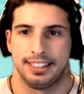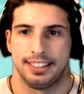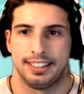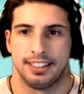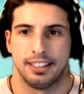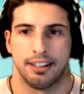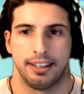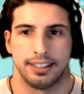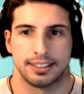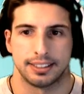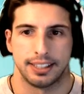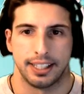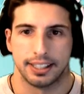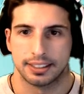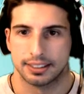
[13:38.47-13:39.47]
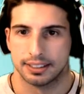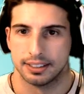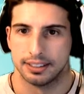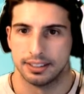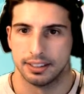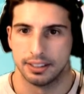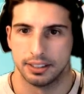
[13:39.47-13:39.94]
Alright, snakes.
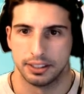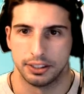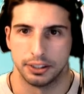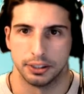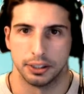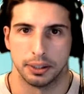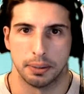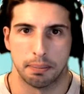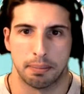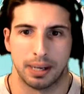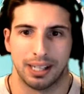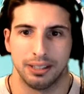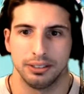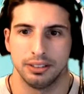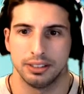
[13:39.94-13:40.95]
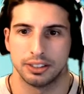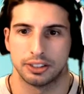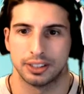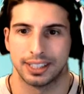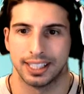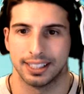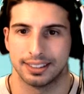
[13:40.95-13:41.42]
You're bound to
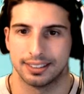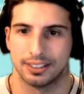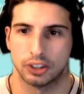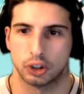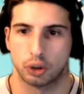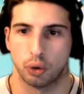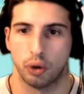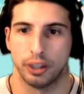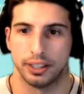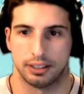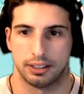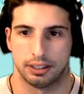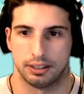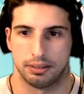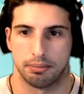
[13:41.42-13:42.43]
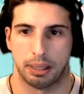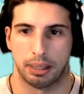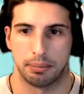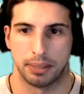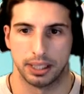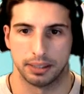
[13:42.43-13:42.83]
get destroyed by me.